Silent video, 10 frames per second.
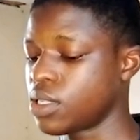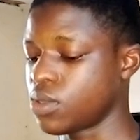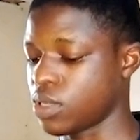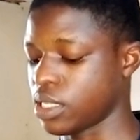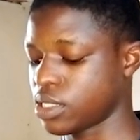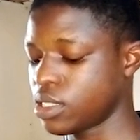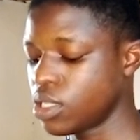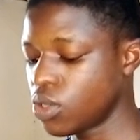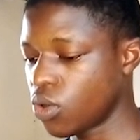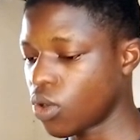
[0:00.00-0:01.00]
You can
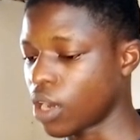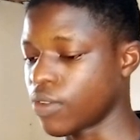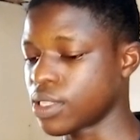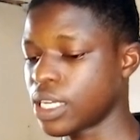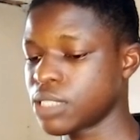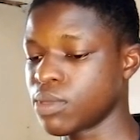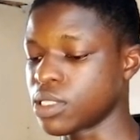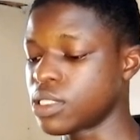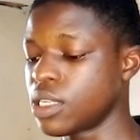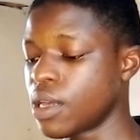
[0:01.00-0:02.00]
see no
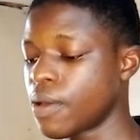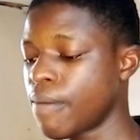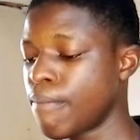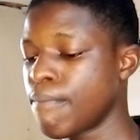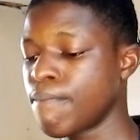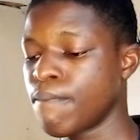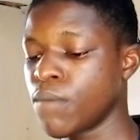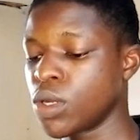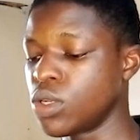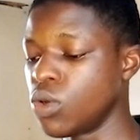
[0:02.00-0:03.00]
advertisement here,
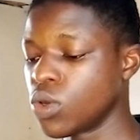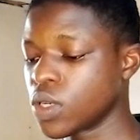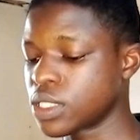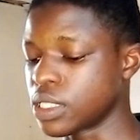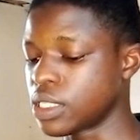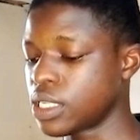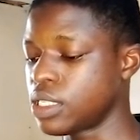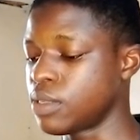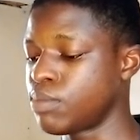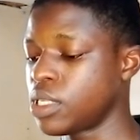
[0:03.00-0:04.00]
no nothing here.
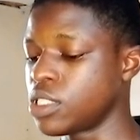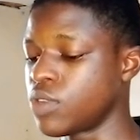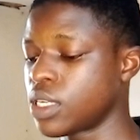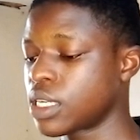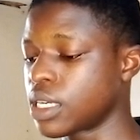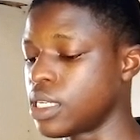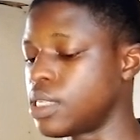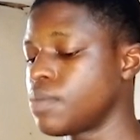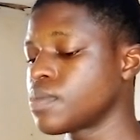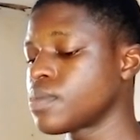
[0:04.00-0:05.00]
The page is very
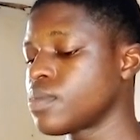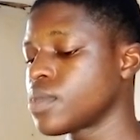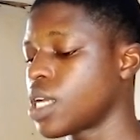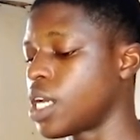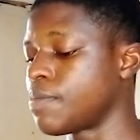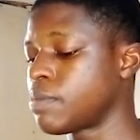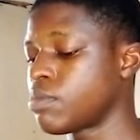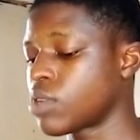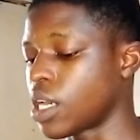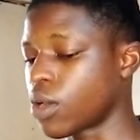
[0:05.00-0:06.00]
clean and
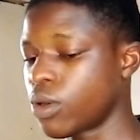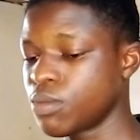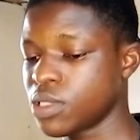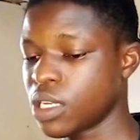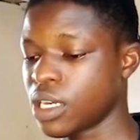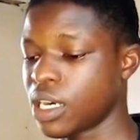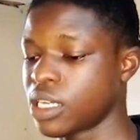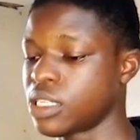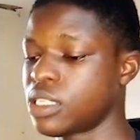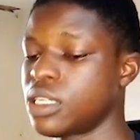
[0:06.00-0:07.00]
people can come here
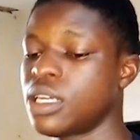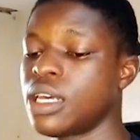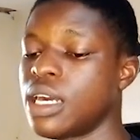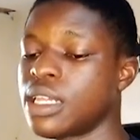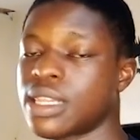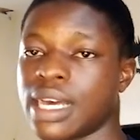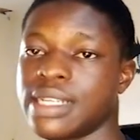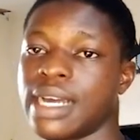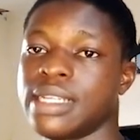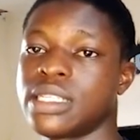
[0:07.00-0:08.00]
and enter
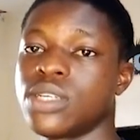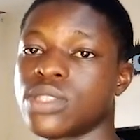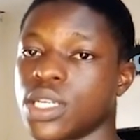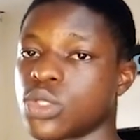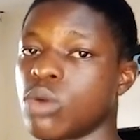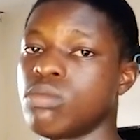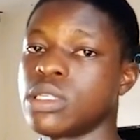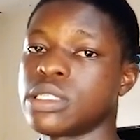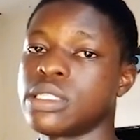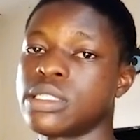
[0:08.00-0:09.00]
their details and
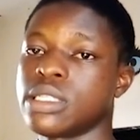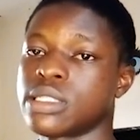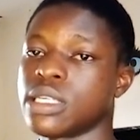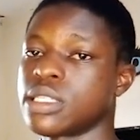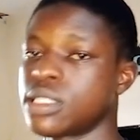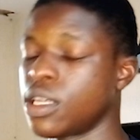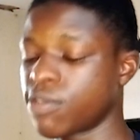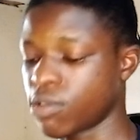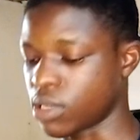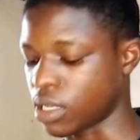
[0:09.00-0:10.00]
submit. This is a sale
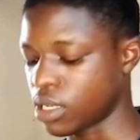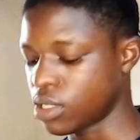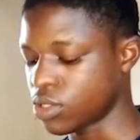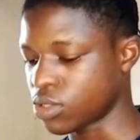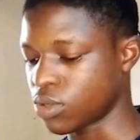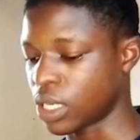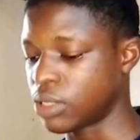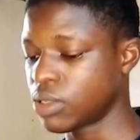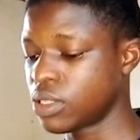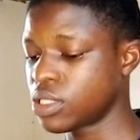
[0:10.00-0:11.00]
funnel, so I
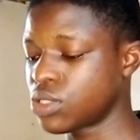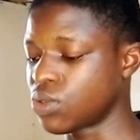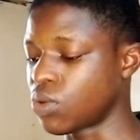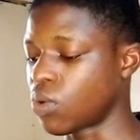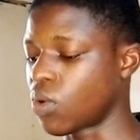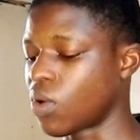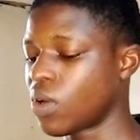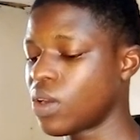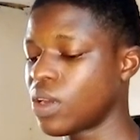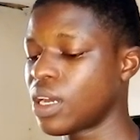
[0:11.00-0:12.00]
do not need to
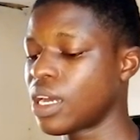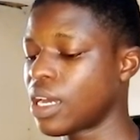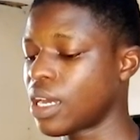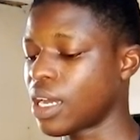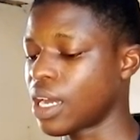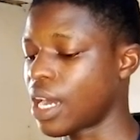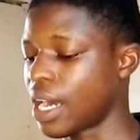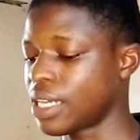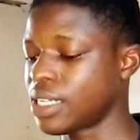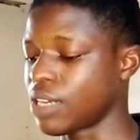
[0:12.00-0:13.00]

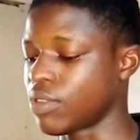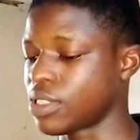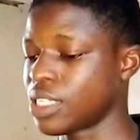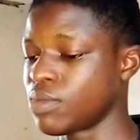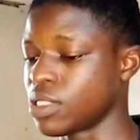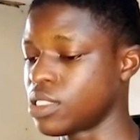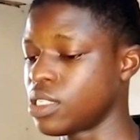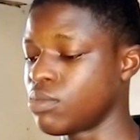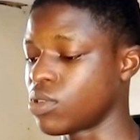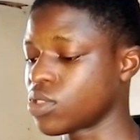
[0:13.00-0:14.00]
add advertisements
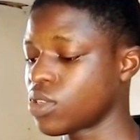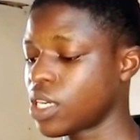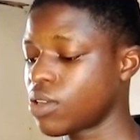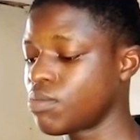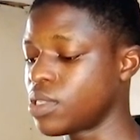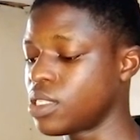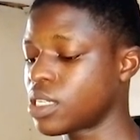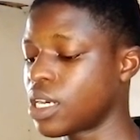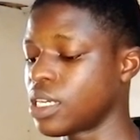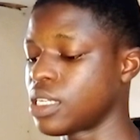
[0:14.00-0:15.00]
here because other
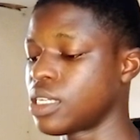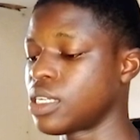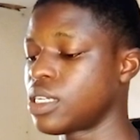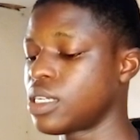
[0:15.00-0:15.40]
company can